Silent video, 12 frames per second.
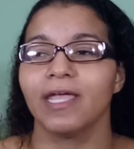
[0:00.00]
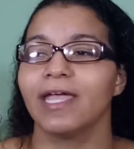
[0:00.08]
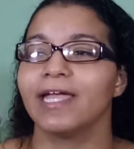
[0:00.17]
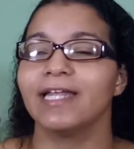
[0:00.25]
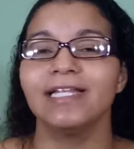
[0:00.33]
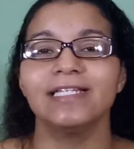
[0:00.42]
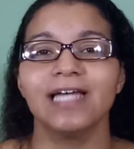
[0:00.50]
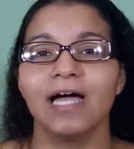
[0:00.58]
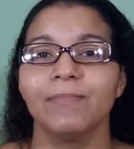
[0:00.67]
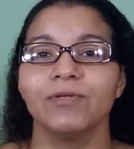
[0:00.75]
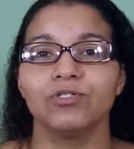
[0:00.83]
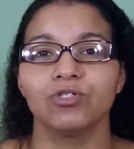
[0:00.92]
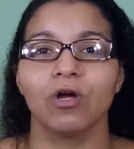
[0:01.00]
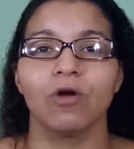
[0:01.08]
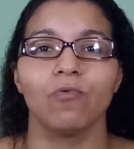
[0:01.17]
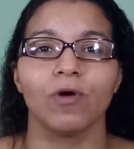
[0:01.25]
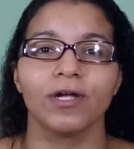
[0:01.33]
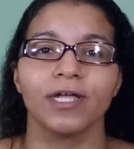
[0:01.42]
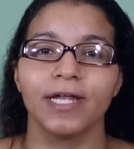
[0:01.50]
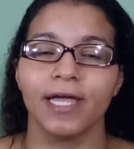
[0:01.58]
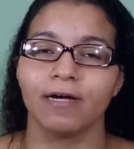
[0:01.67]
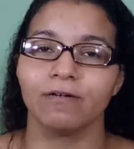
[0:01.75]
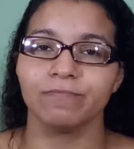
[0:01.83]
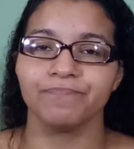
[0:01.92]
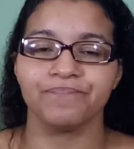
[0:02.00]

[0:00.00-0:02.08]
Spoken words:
Anytime you start working out,